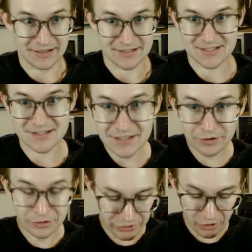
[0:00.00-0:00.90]

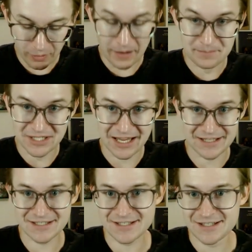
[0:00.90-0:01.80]
Still no
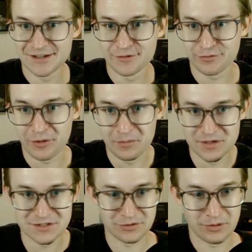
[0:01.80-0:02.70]
updates from
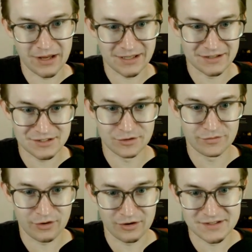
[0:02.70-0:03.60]
Mr. Rankin so
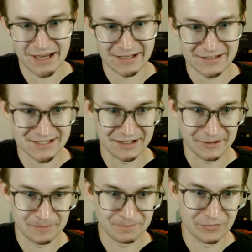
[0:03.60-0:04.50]
far as I can
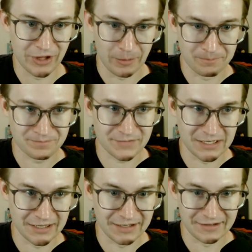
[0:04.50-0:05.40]
tell. No.
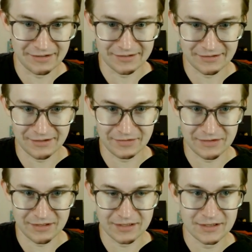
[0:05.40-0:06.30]
on
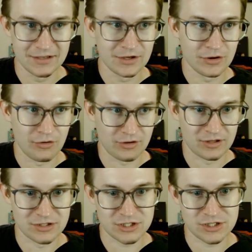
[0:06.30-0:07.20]
the
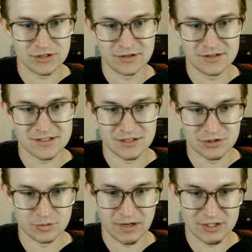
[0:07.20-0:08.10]
Nurkic
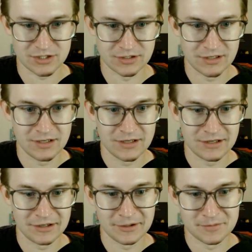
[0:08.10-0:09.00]
situation.
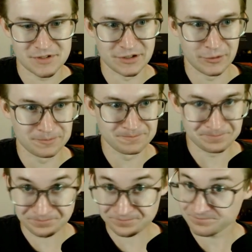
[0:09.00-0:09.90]
So
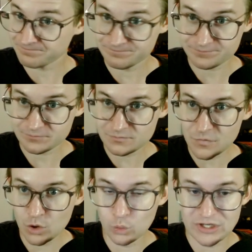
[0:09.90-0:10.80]

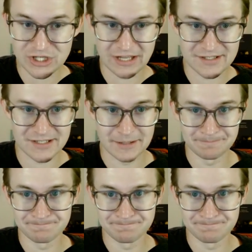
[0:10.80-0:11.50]
we shall see.